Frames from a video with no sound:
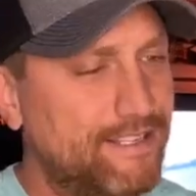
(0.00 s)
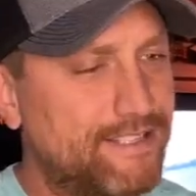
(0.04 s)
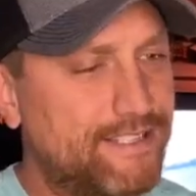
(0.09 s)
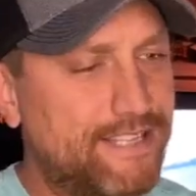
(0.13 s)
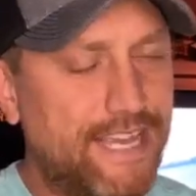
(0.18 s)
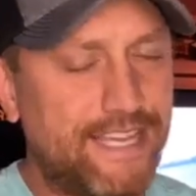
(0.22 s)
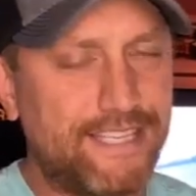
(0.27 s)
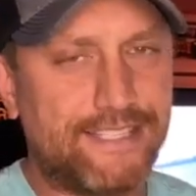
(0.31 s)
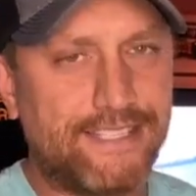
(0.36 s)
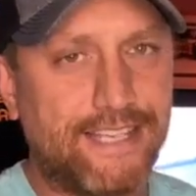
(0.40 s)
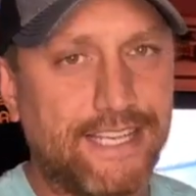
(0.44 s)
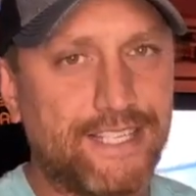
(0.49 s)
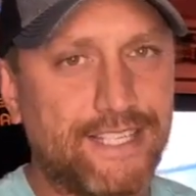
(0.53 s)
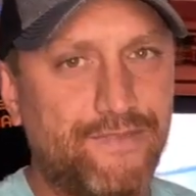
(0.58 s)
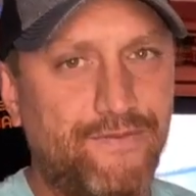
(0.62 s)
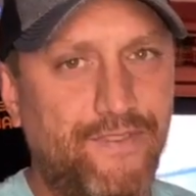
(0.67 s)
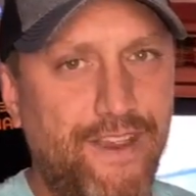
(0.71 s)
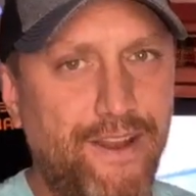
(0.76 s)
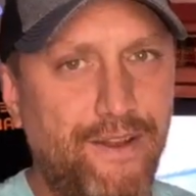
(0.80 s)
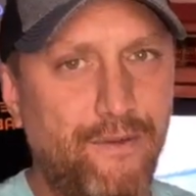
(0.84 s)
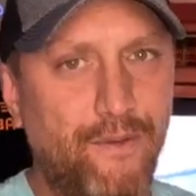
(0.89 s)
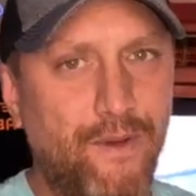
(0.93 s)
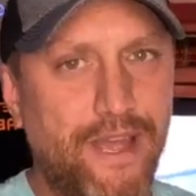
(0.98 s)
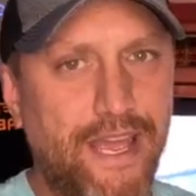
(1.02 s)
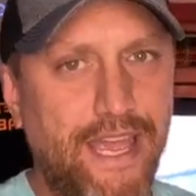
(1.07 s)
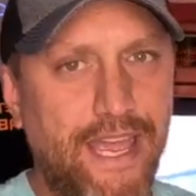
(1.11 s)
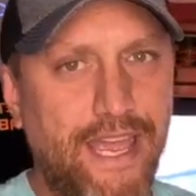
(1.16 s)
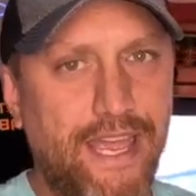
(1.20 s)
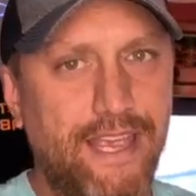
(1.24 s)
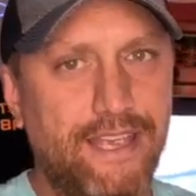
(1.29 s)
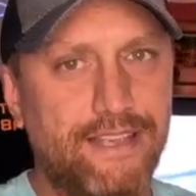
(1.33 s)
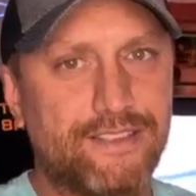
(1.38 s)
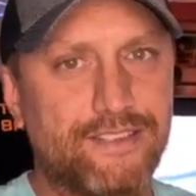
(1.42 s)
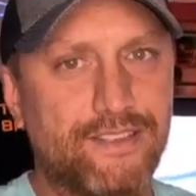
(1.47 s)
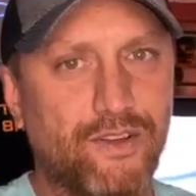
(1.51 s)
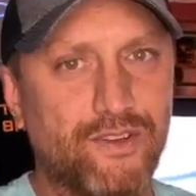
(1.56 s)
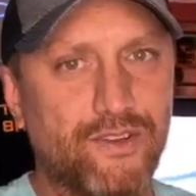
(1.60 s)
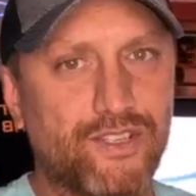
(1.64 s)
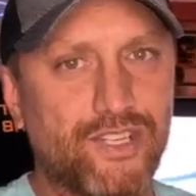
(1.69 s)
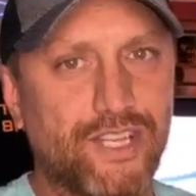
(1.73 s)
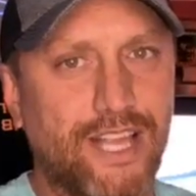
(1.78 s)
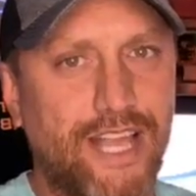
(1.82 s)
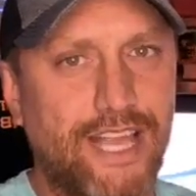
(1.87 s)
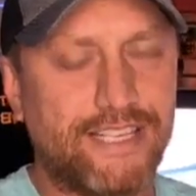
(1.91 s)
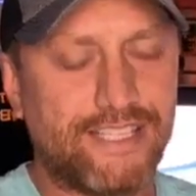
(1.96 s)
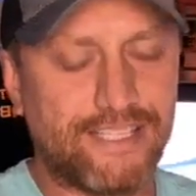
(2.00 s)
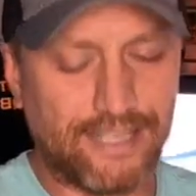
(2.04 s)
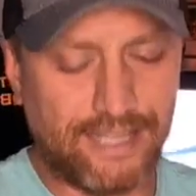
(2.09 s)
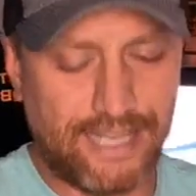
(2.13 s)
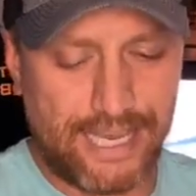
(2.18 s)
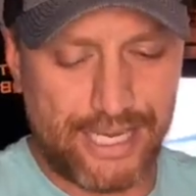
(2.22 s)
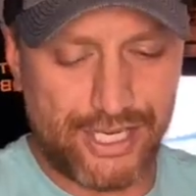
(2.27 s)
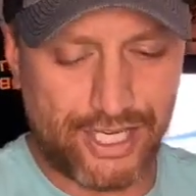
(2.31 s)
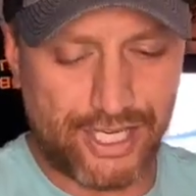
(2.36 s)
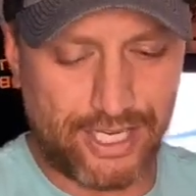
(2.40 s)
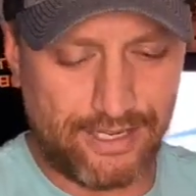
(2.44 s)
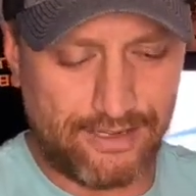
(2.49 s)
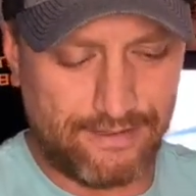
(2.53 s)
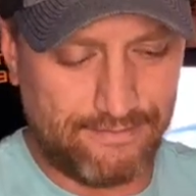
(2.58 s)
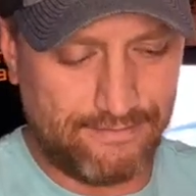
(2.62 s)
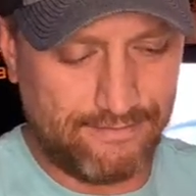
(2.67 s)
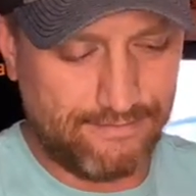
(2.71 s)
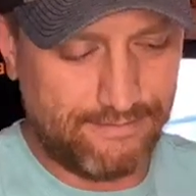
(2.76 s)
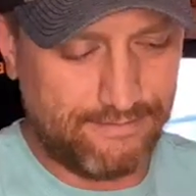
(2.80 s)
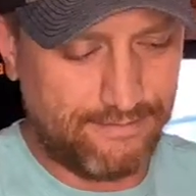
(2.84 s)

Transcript: stay 6 feet away, social isolation.